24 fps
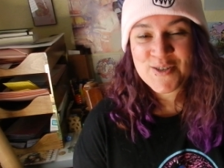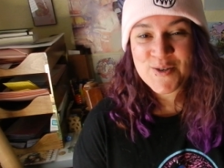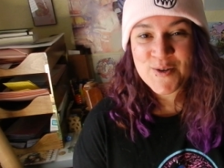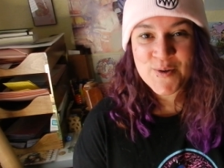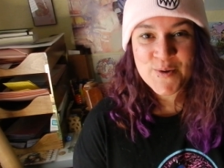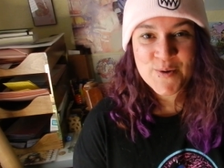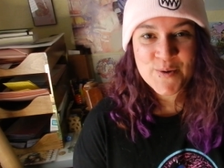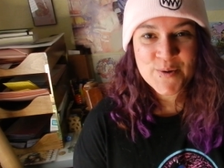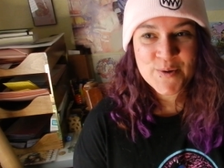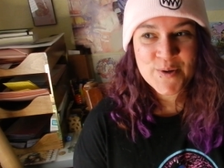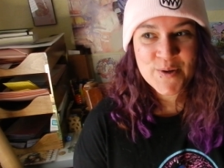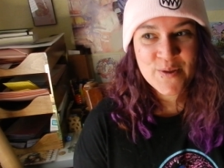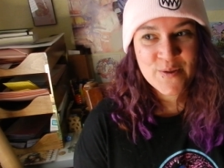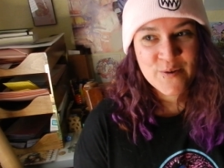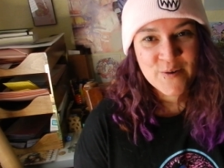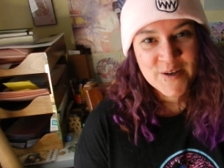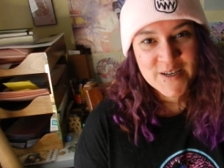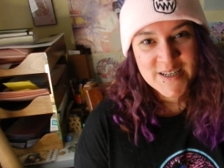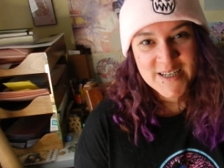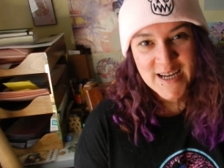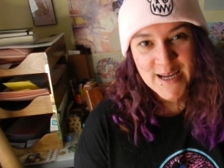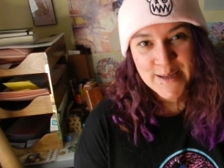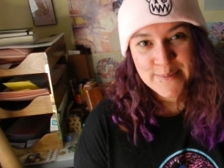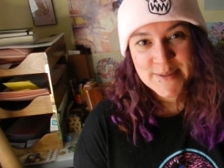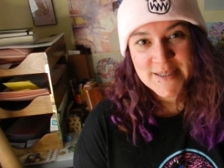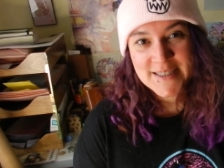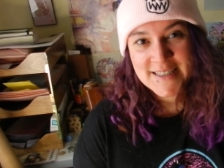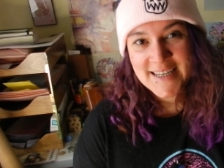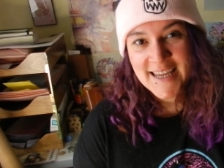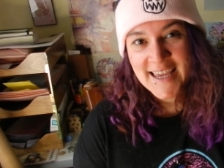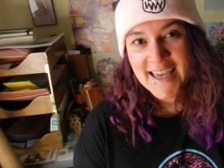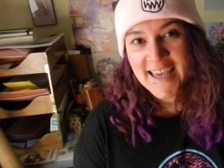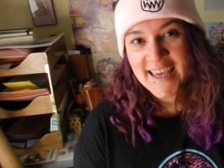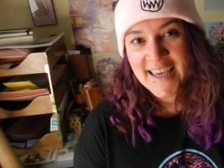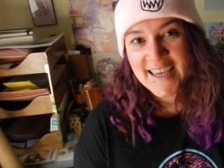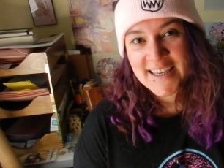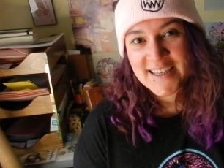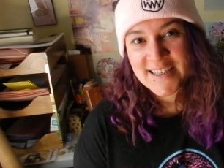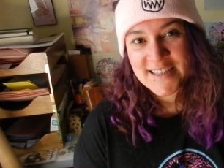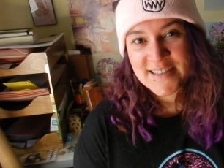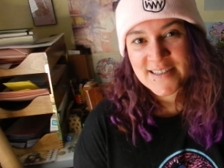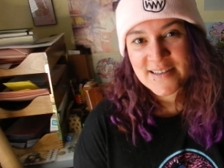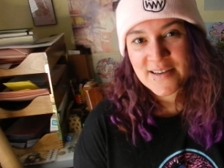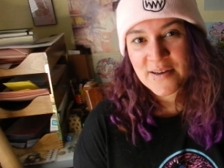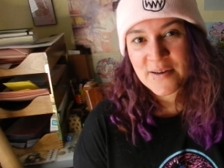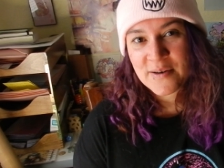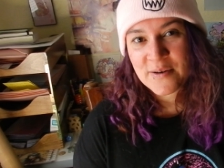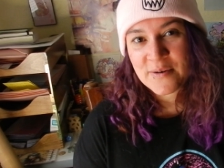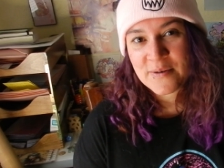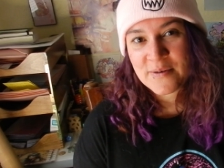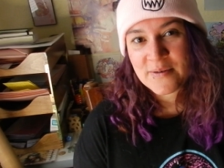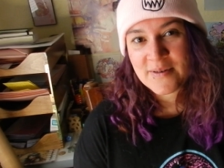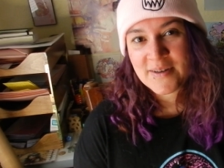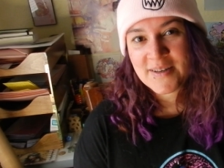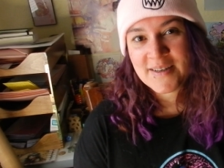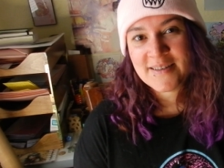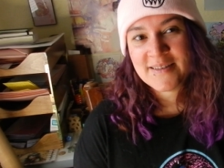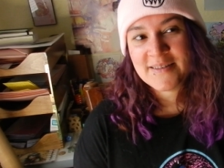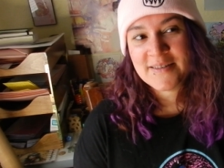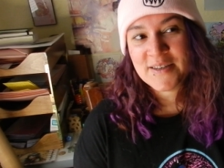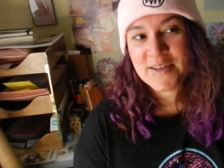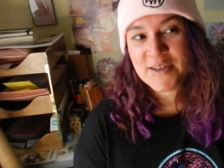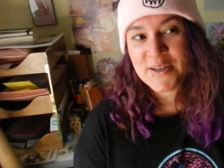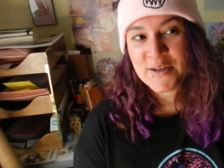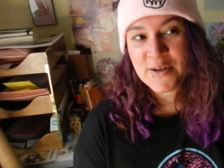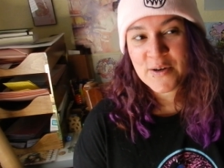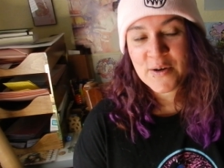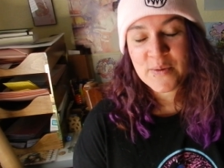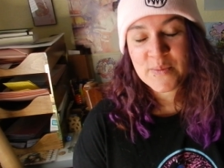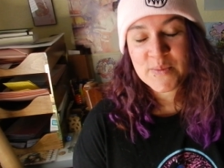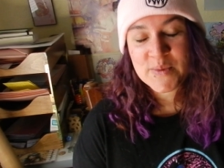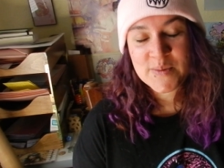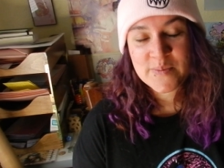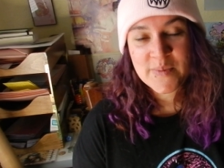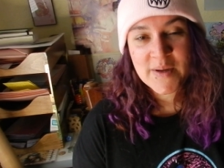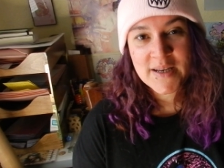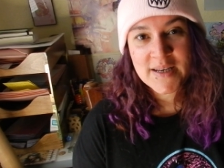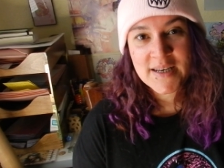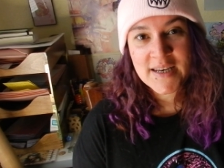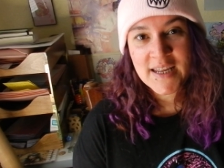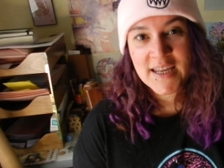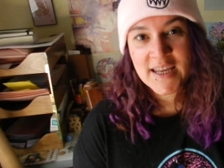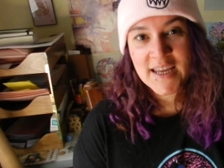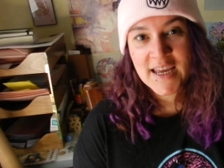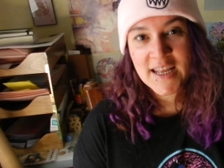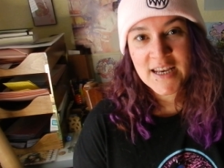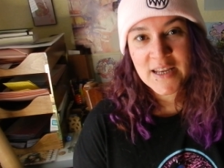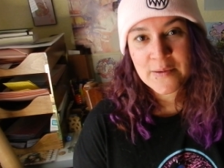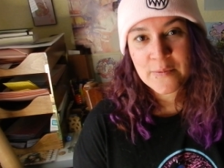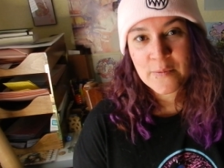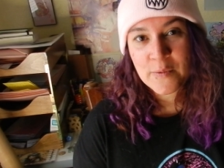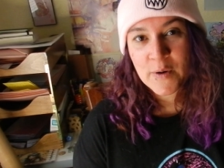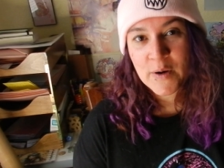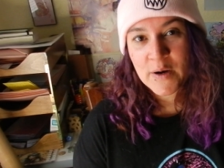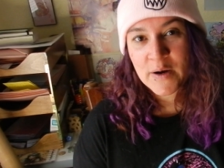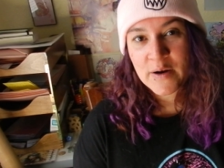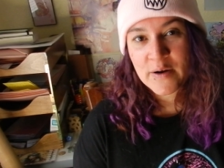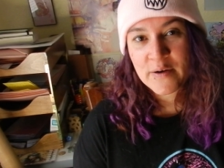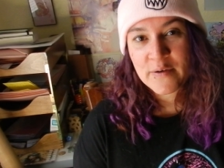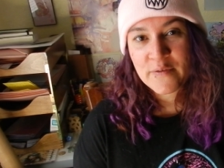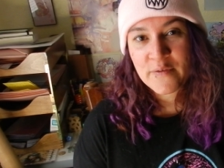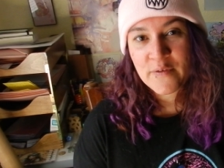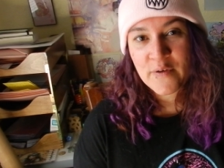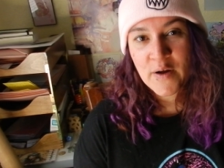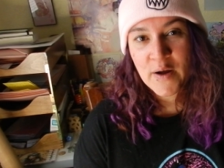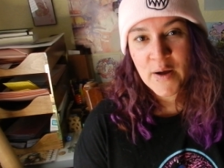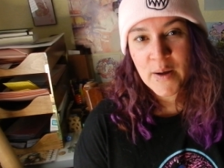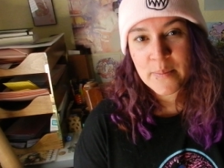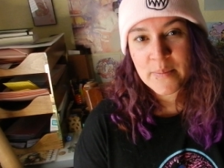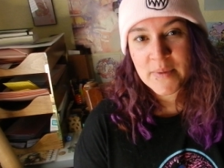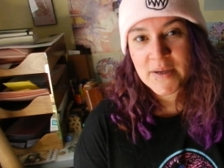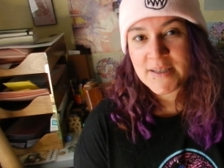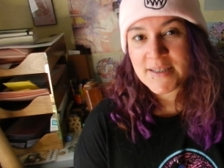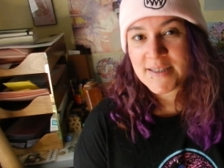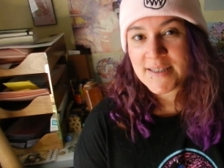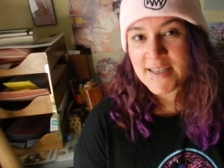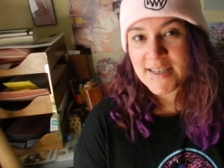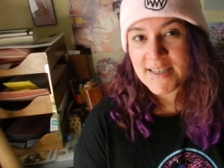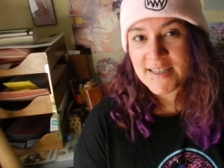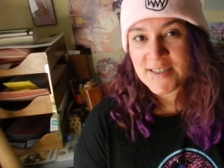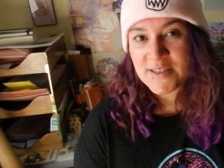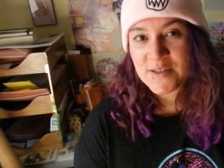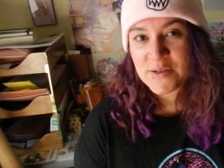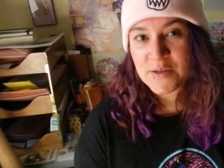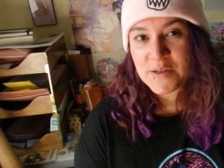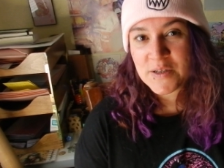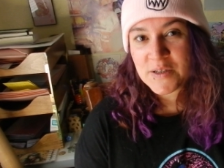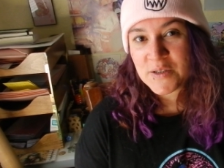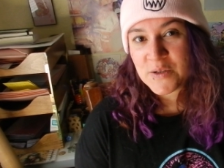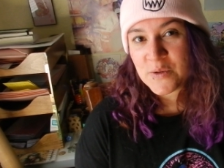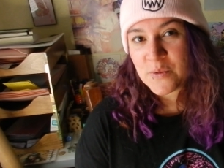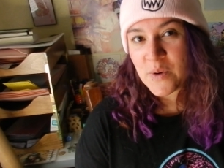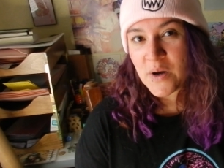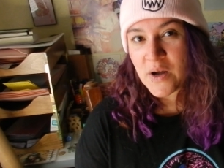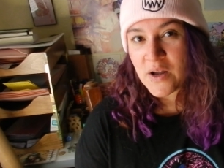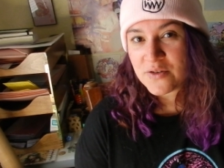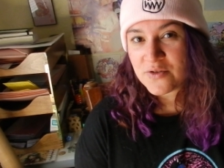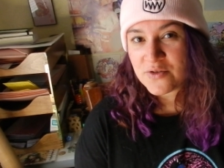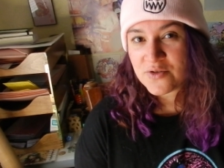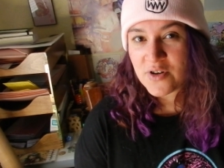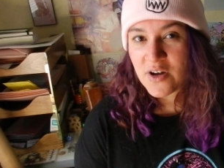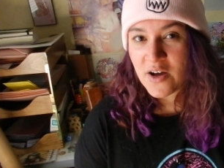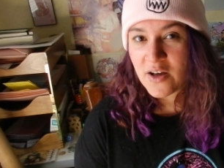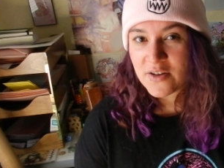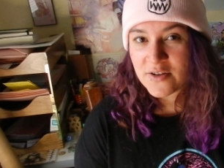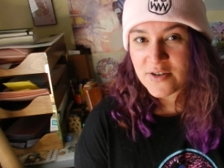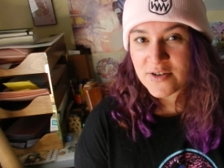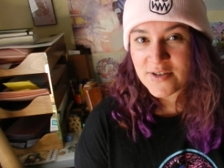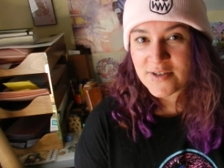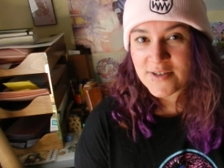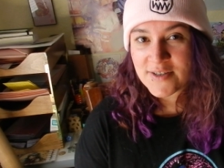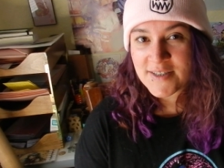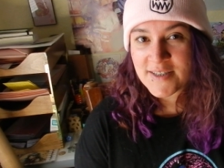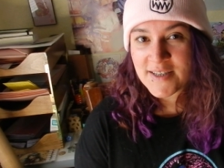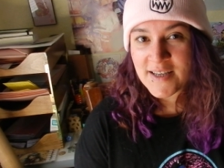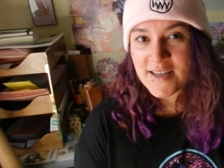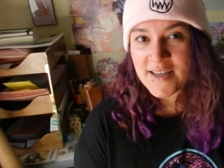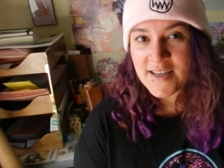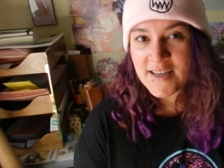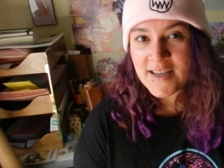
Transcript: two to three times a day, so you know, I'm spending anywhere from 60 to $100